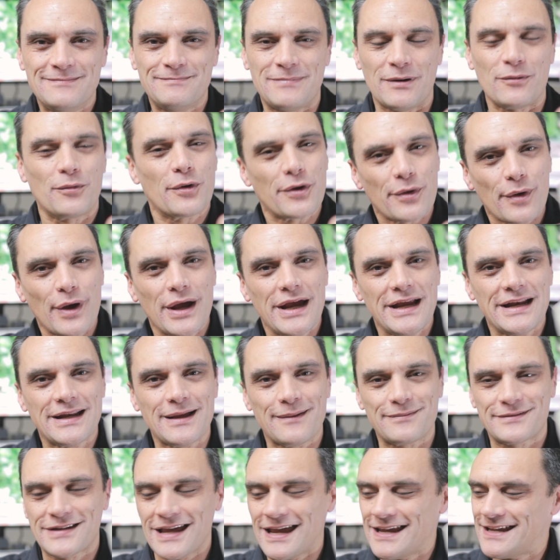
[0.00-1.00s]
but what do I end
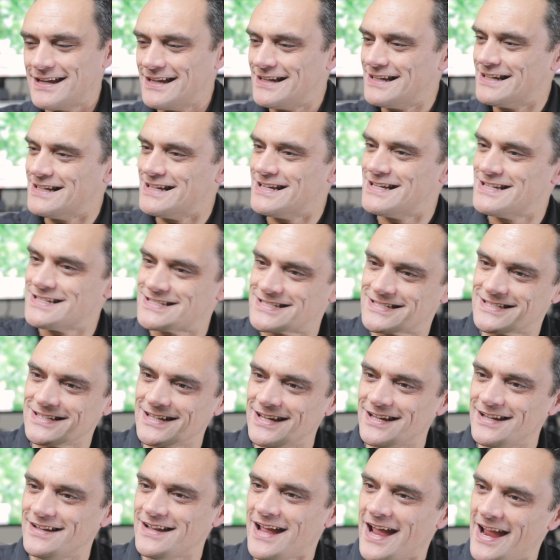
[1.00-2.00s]
up taking is
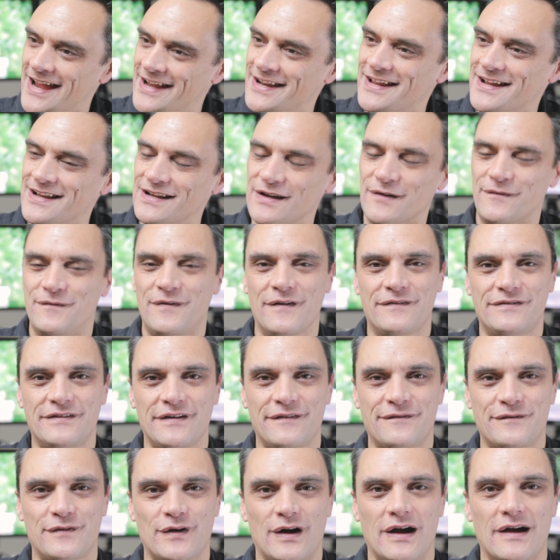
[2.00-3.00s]
the
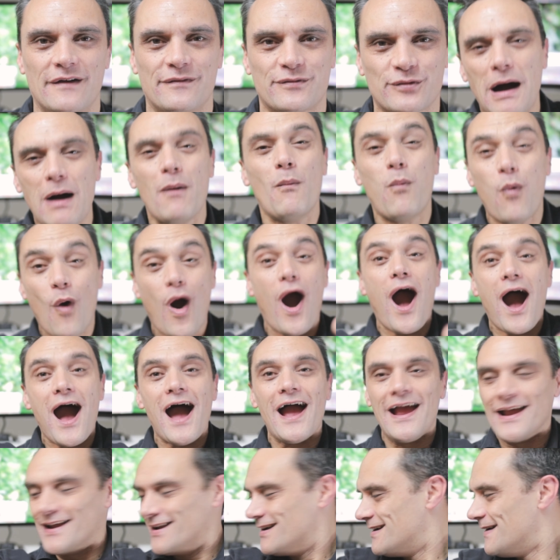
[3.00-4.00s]
18-55. But
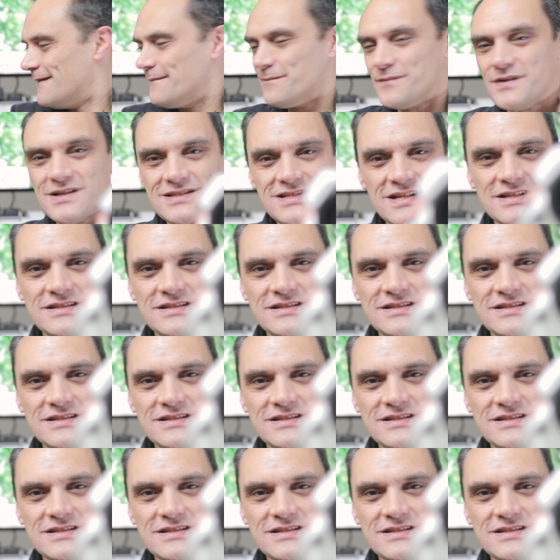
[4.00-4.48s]
why? This